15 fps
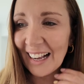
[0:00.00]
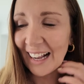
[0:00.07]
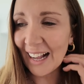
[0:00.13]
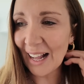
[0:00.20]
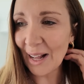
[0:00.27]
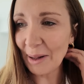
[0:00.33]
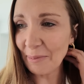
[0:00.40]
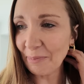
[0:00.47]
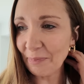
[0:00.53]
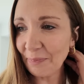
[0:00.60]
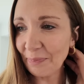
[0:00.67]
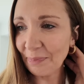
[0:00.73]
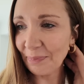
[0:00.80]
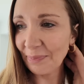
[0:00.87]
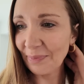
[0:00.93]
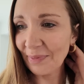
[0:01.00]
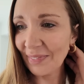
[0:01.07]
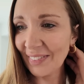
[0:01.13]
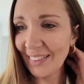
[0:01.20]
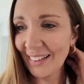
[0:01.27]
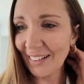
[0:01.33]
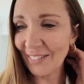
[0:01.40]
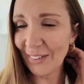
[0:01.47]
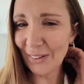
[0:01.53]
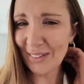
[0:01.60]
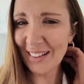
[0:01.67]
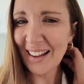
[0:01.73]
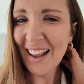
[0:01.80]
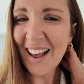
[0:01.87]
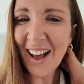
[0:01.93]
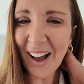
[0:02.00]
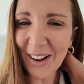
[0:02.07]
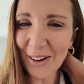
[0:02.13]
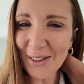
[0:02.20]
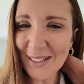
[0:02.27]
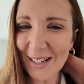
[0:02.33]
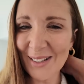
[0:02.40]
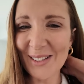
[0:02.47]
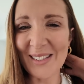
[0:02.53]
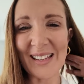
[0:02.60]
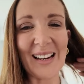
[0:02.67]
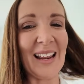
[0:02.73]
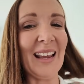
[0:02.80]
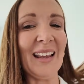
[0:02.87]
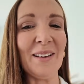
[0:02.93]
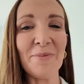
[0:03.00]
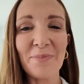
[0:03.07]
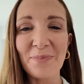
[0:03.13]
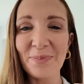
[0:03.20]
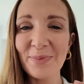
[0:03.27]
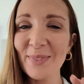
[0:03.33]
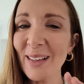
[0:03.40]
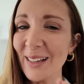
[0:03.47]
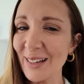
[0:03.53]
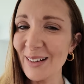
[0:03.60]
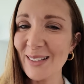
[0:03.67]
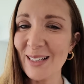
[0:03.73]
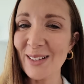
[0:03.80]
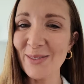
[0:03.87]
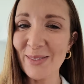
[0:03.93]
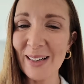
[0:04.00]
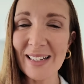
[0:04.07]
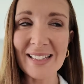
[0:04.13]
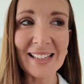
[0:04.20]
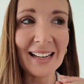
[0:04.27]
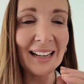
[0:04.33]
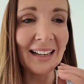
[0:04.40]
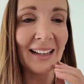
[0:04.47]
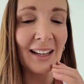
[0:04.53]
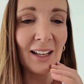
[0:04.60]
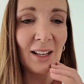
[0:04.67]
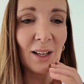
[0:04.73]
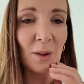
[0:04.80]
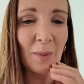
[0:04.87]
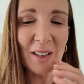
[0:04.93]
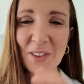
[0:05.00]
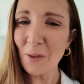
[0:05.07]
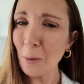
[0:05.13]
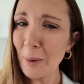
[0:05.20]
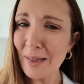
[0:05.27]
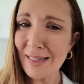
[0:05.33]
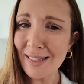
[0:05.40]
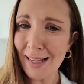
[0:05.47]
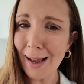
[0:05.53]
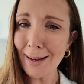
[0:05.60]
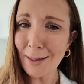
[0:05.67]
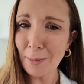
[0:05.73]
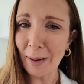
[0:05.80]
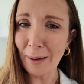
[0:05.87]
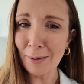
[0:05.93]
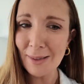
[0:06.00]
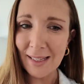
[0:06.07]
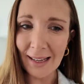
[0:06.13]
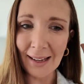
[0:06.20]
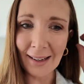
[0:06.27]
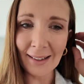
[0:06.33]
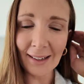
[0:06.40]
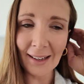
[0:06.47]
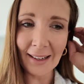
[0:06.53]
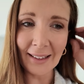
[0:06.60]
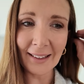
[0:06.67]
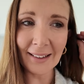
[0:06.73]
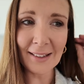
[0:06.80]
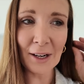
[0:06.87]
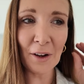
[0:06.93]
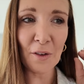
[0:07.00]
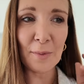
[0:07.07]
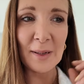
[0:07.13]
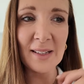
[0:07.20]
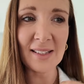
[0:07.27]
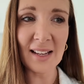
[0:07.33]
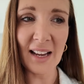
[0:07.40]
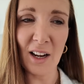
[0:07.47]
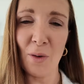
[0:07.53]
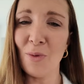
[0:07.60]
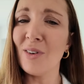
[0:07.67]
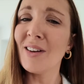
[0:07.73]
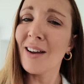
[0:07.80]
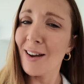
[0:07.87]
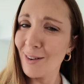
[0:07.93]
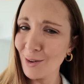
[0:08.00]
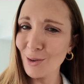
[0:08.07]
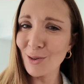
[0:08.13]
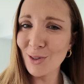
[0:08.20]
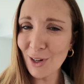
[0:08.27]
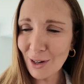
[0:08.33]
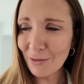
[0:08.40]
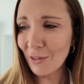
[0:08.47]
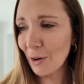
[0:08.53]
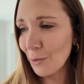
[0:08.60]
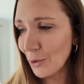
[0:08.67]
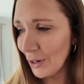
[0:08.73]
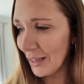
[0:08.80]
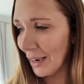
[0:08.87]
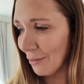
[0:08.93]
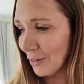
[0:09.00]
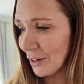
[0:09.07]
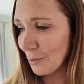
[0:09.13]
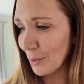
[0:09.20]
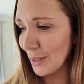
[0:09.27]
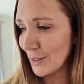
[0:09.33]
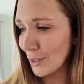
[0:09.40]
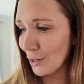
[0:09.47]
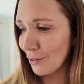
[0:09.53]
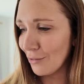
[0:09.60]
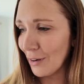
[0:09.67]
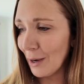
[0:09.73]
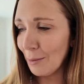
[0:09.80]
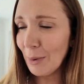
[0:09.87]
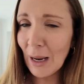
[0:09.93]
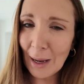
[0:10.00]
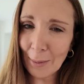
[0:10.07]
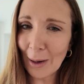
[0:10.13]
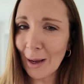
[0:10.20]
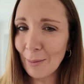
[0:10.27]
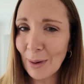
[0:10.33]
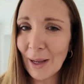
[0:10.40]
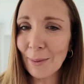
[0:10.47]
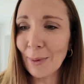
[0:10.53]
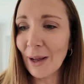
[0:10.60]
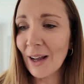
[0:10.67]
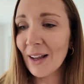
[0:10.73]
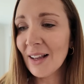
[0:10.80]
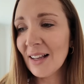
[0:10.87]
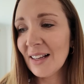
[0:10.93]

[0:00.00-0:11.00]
I know it sounds silly. I know it sounds really silly. I actually feel a bit sad about it. I know I've been saying I want to get a new sofa. I want to get rid of my sofa, blah, blah, blah, blah.